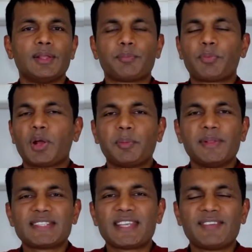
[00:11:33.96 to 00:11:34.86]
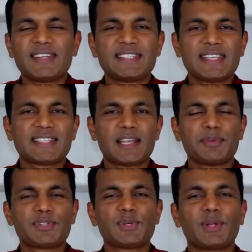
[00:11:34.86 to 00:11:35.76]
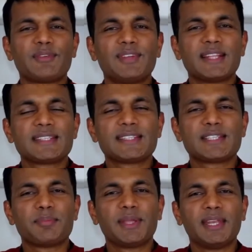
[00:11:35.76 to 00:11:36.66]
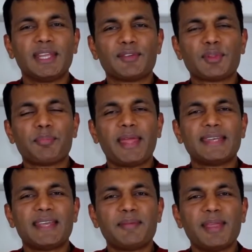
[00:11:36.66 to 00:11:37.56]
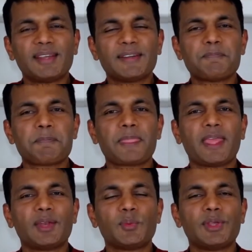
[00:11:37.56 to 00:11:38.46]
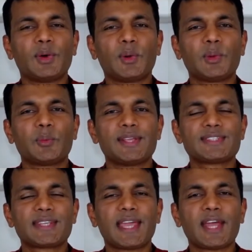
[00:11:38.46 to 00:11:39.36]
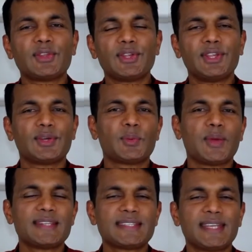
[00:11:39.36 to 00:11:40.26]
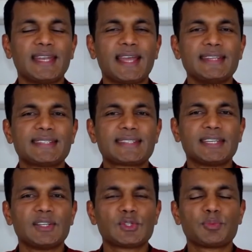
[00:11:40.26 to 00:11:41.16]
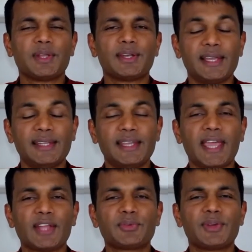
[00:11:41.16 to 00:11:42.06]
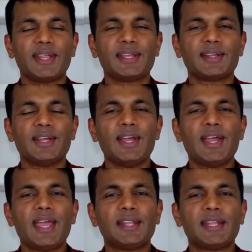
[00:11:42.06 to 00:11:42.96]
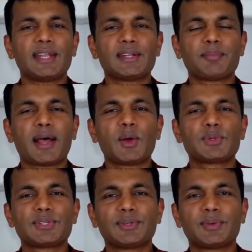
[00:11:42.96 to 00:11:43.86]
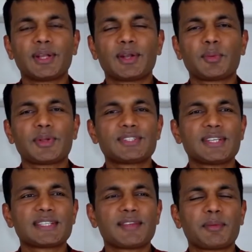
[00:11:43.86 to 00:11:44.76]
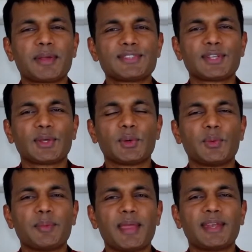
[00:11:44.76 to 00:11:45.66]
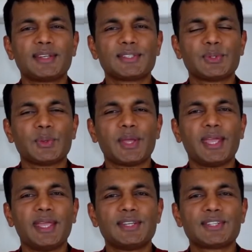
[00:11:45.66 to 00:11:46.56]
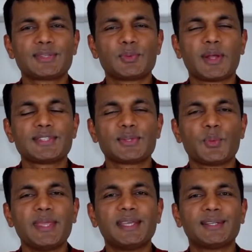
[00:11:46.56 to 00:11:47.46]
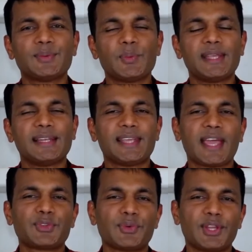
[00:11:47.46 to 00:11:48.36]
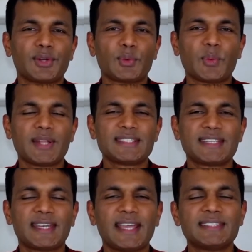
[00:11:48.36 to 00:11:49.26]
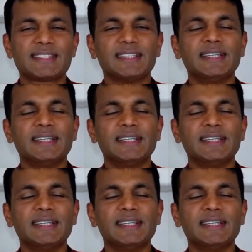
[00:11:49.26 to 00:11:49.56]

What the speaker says: probably the 76th episode I've done since the beginning of the pandemic. And we always gather here Wednesday nights. It used to be a daily gathering, and then about, 6-7 months ago, we made it into a just once a week weekly gathering here on Wednesday night.